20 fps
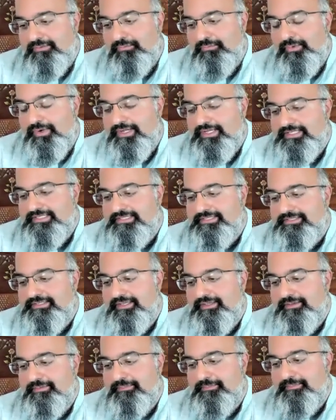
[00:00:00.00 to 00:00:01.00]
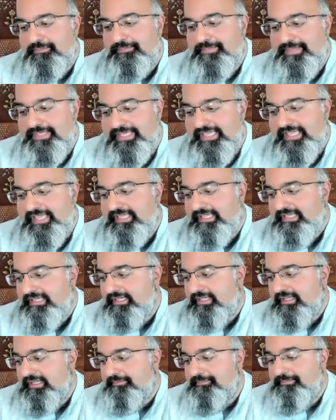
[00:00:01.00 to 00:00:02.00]
was being
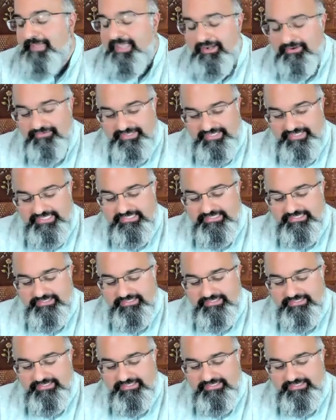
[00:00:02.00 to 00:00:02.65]
buried,